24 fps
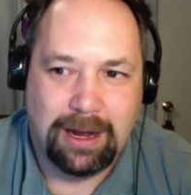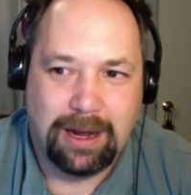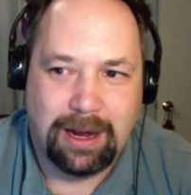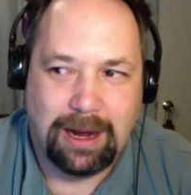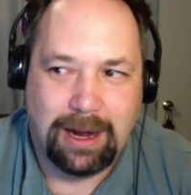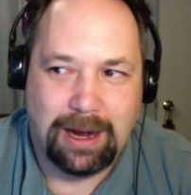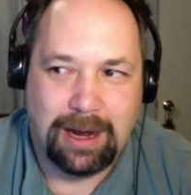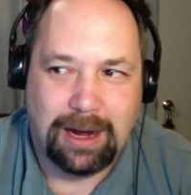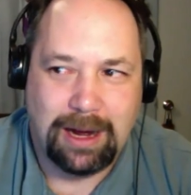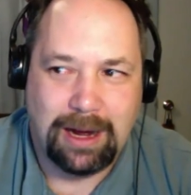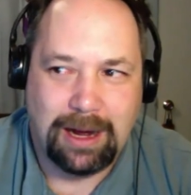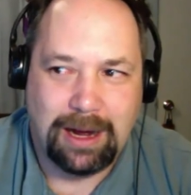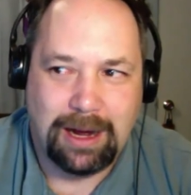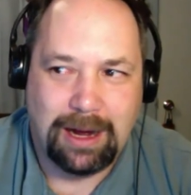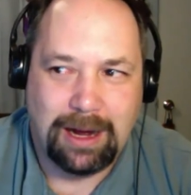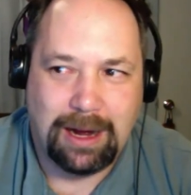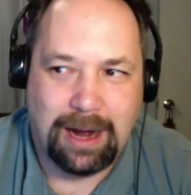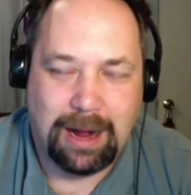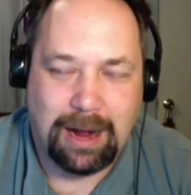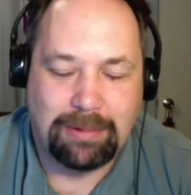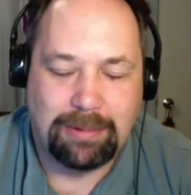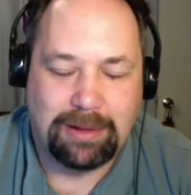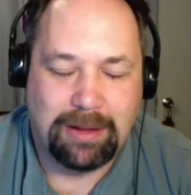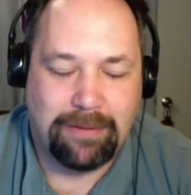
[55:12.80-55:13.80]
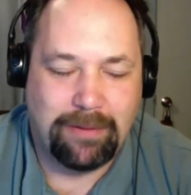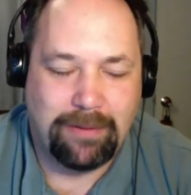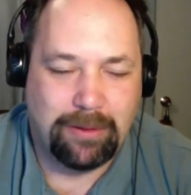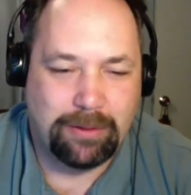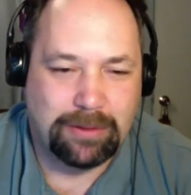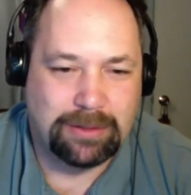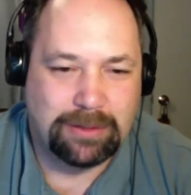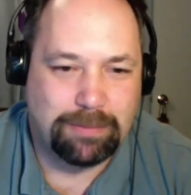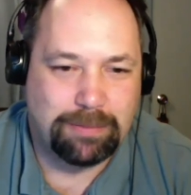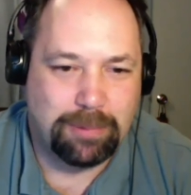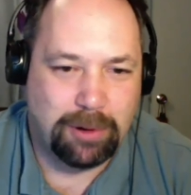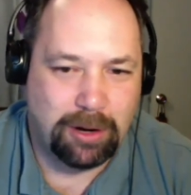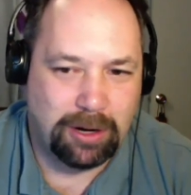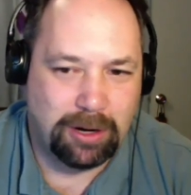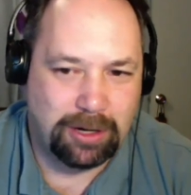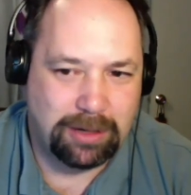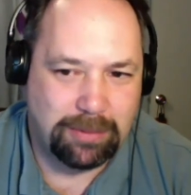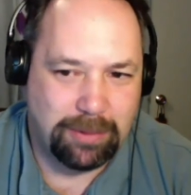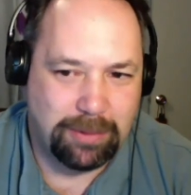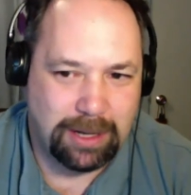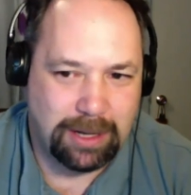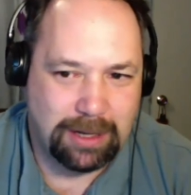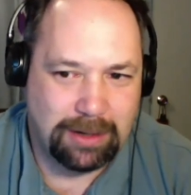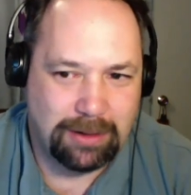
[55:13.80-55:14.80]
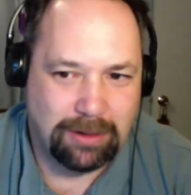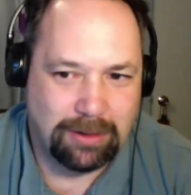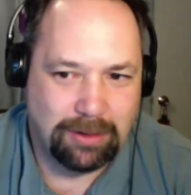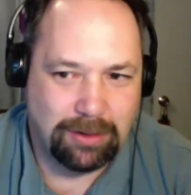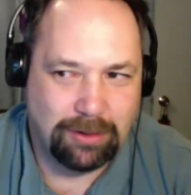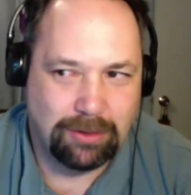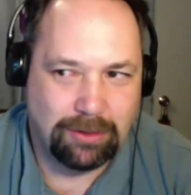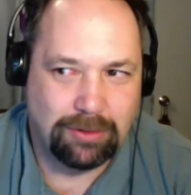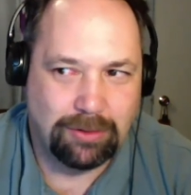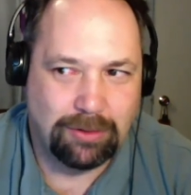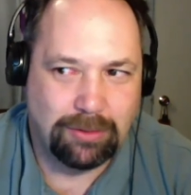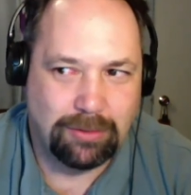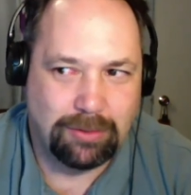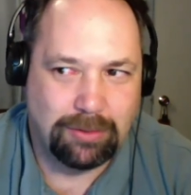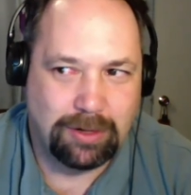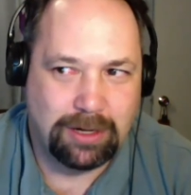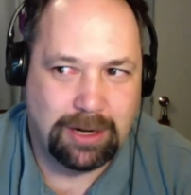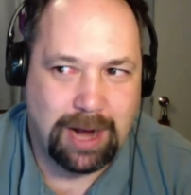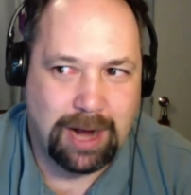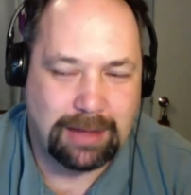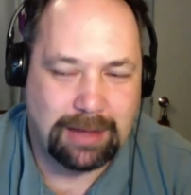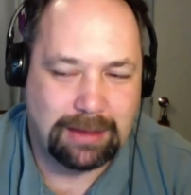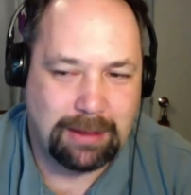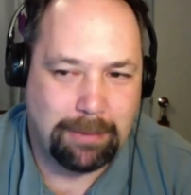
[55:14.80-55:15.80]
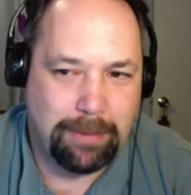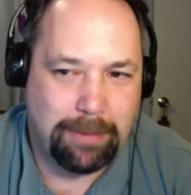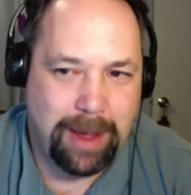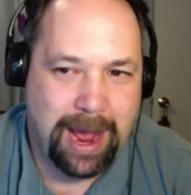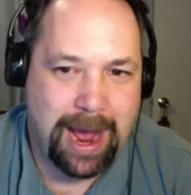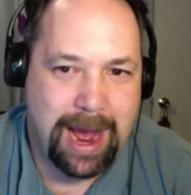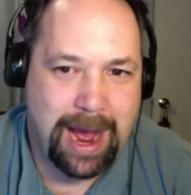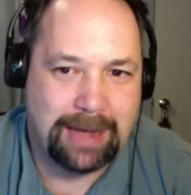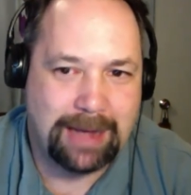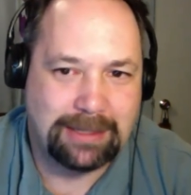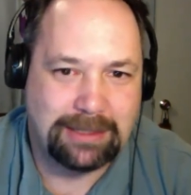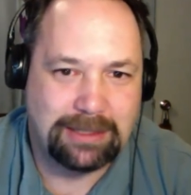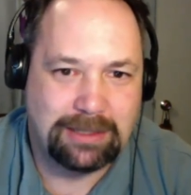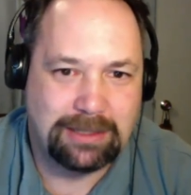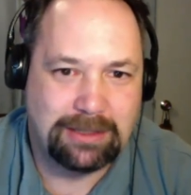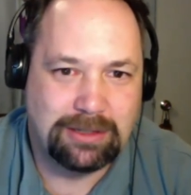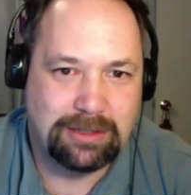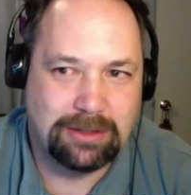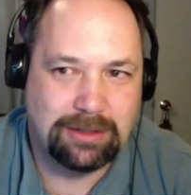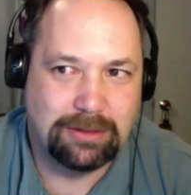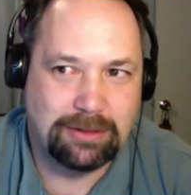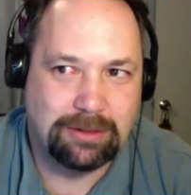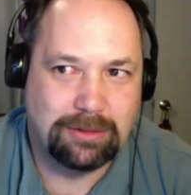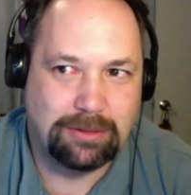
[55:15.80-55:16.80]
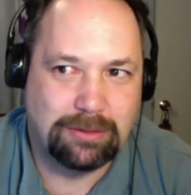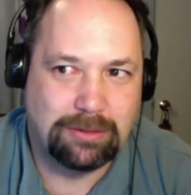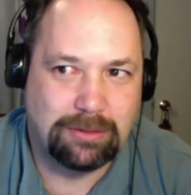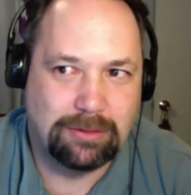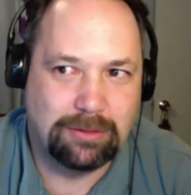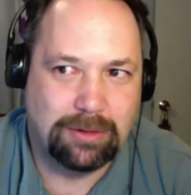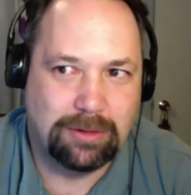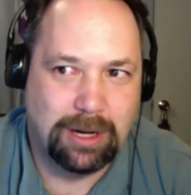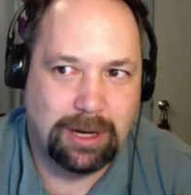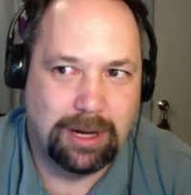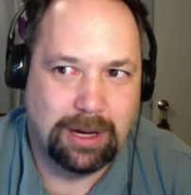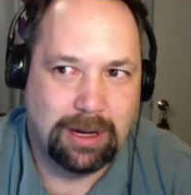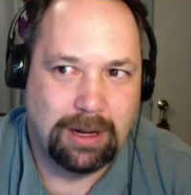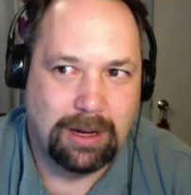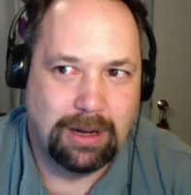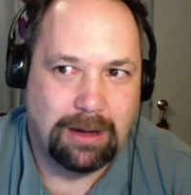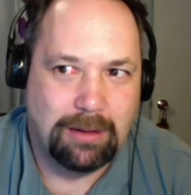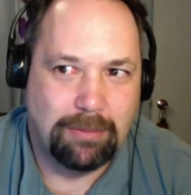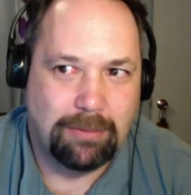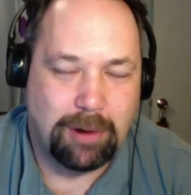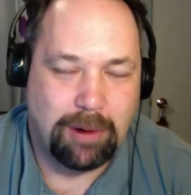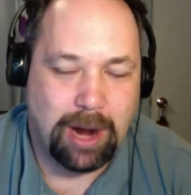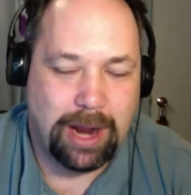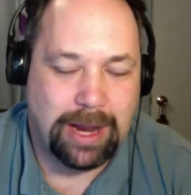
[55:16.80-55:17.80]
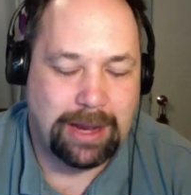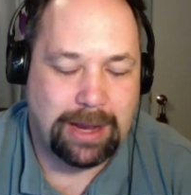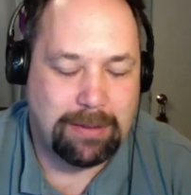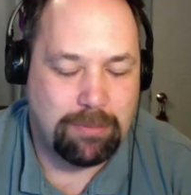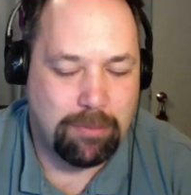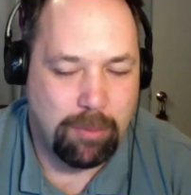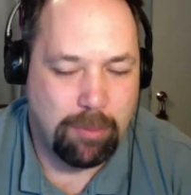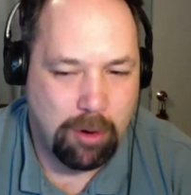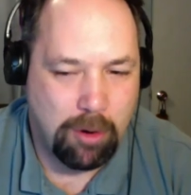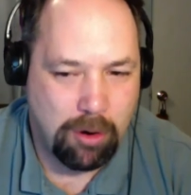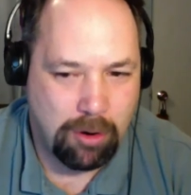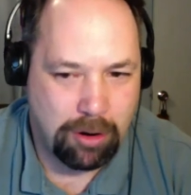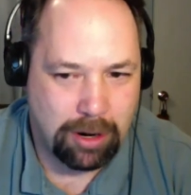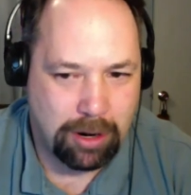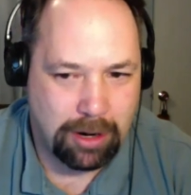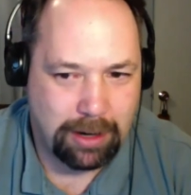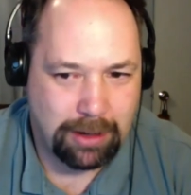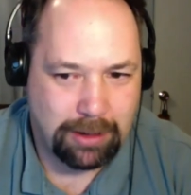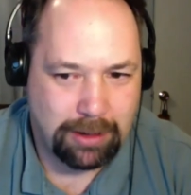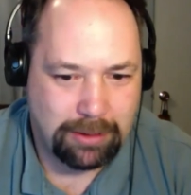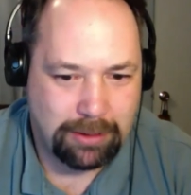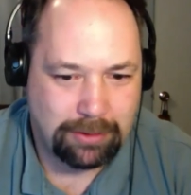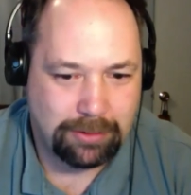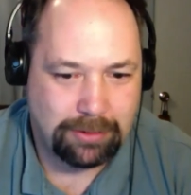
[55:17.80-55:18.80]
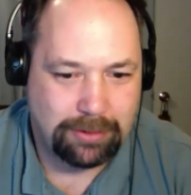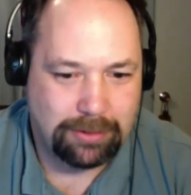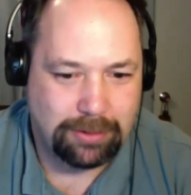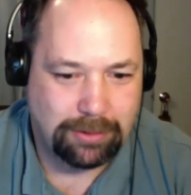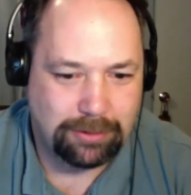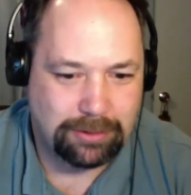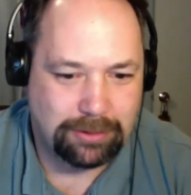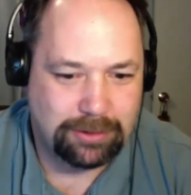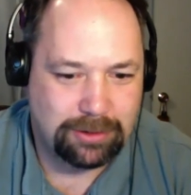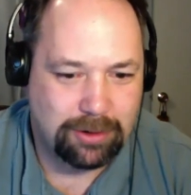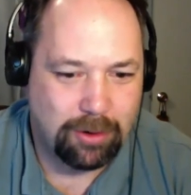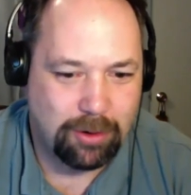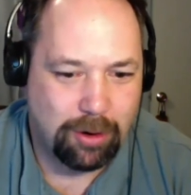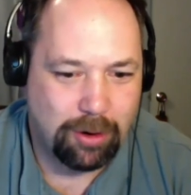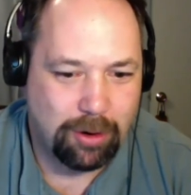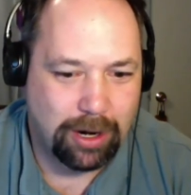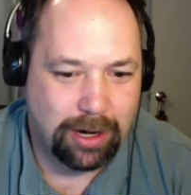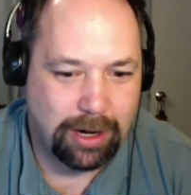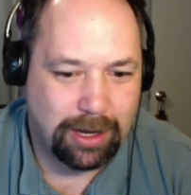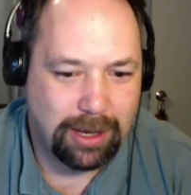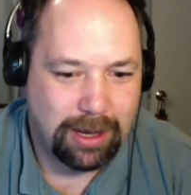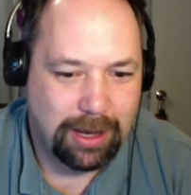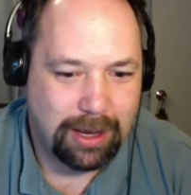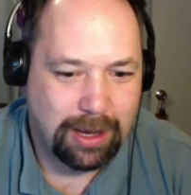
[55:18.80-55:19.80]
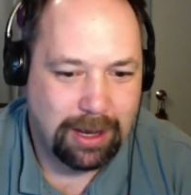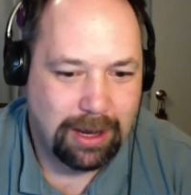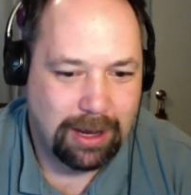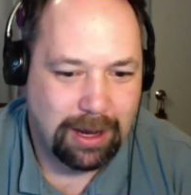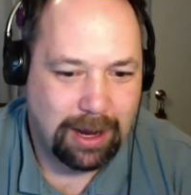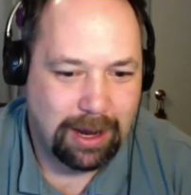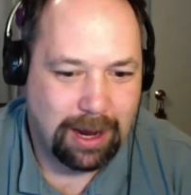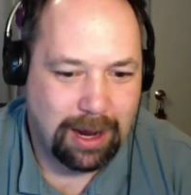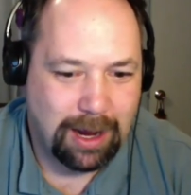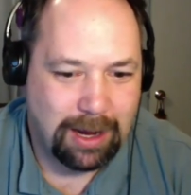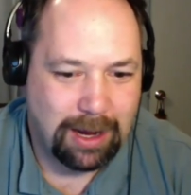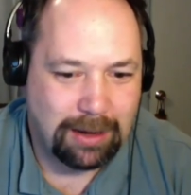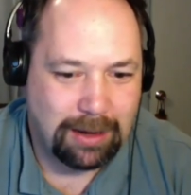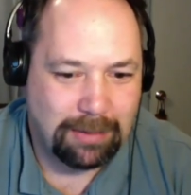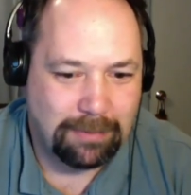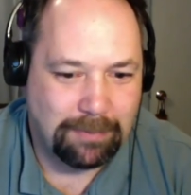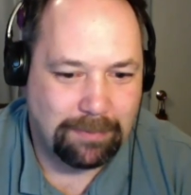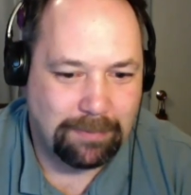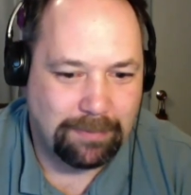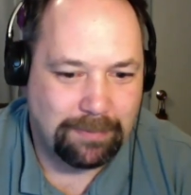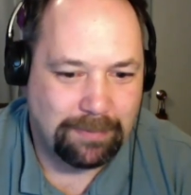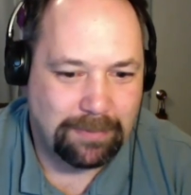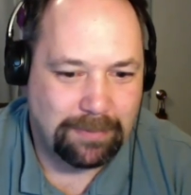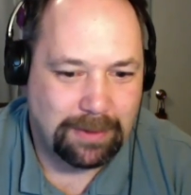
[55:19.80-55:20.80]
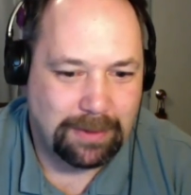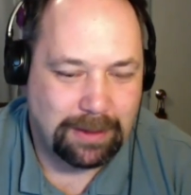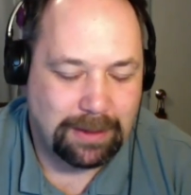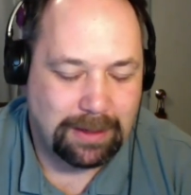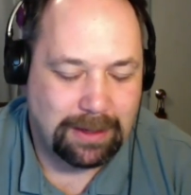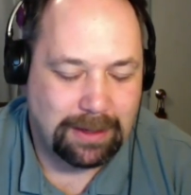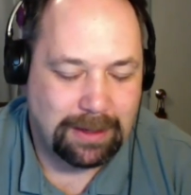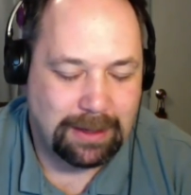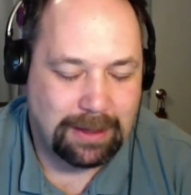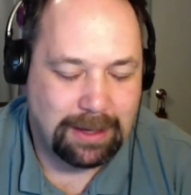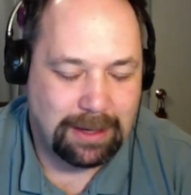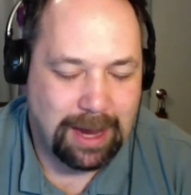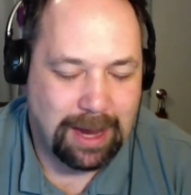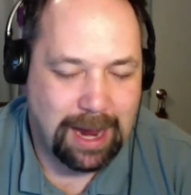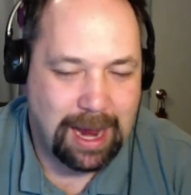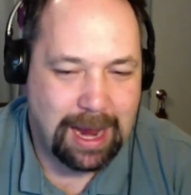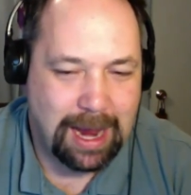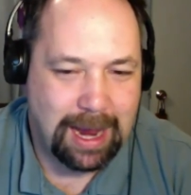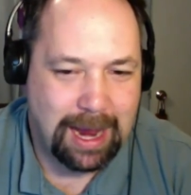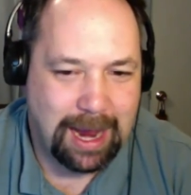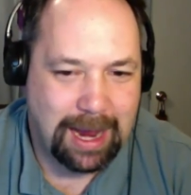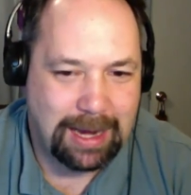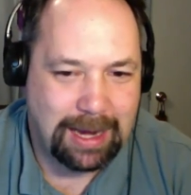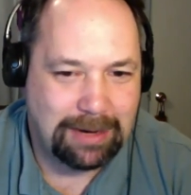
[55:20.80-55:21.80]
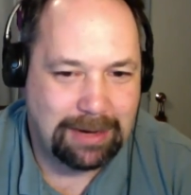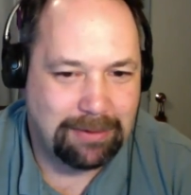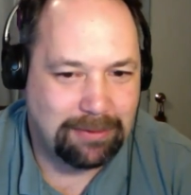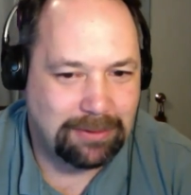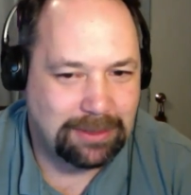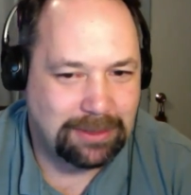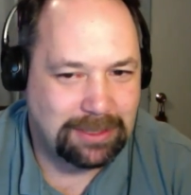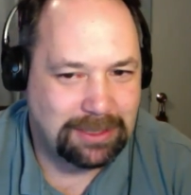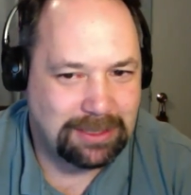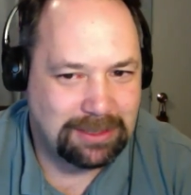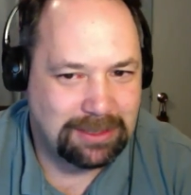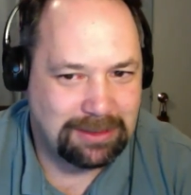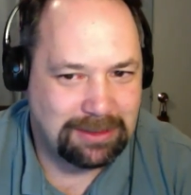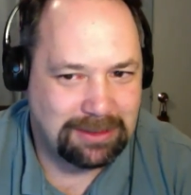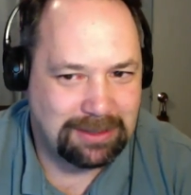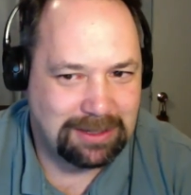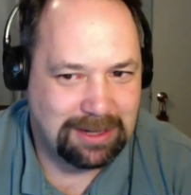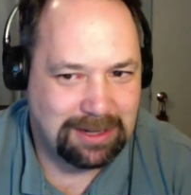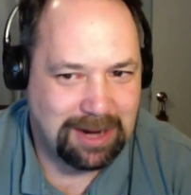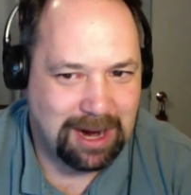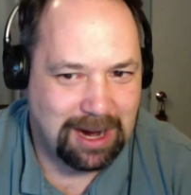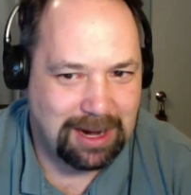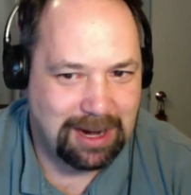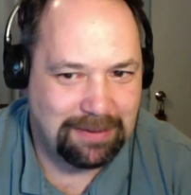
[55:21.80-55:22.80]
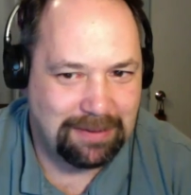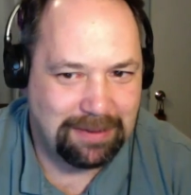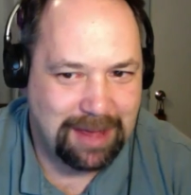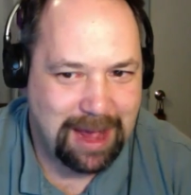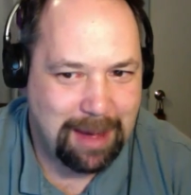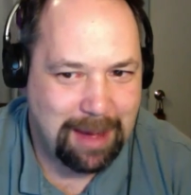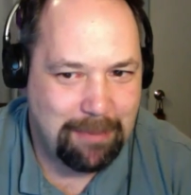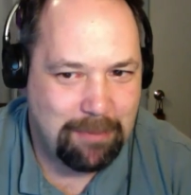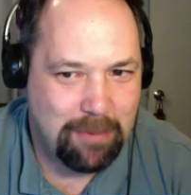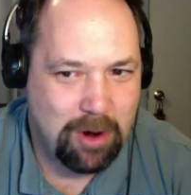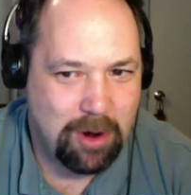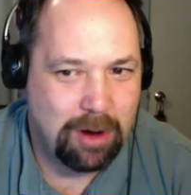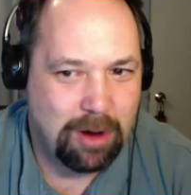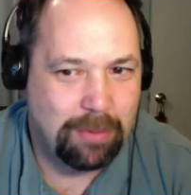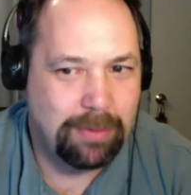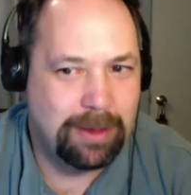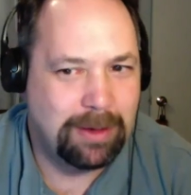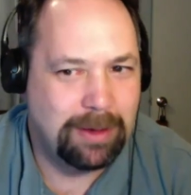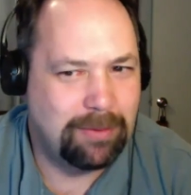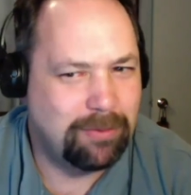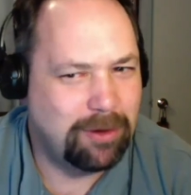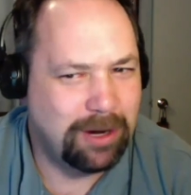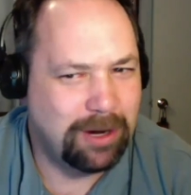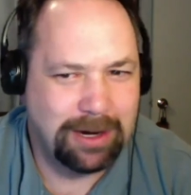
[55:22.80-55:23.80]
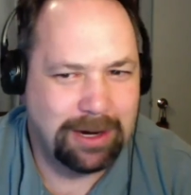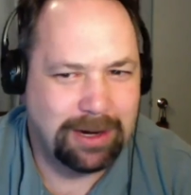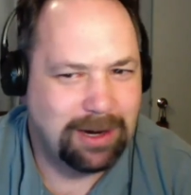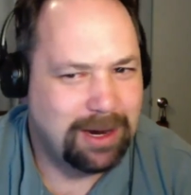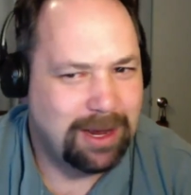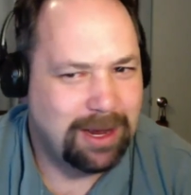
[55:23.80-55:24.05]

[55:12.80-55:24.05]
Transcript: I believe it was Bergman who got the pass to Brian Moore, who scored. And it was kind of that moment where